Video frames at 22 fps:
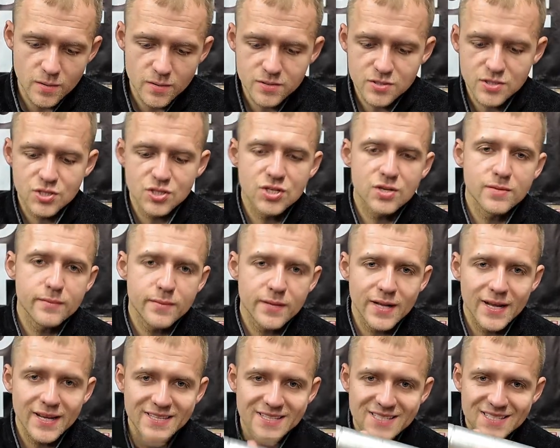whereas the
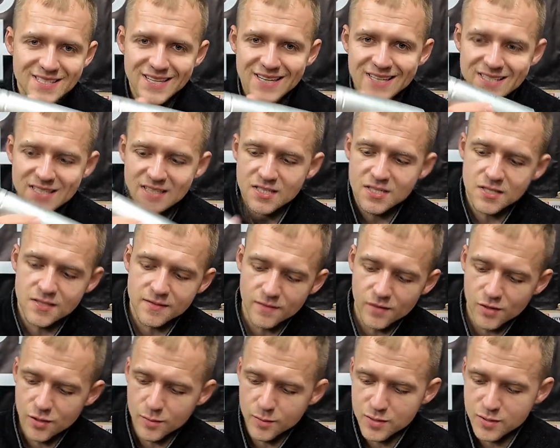GymPin has 6 inches of
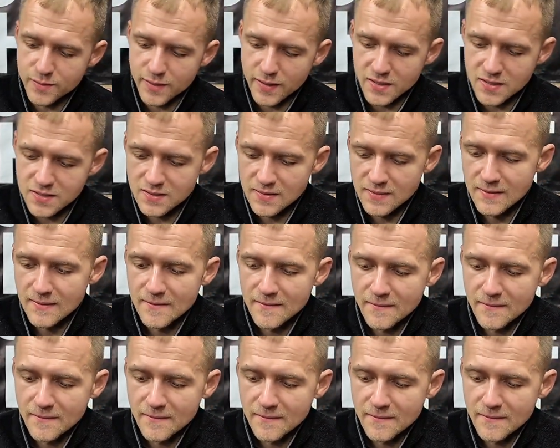loadable space.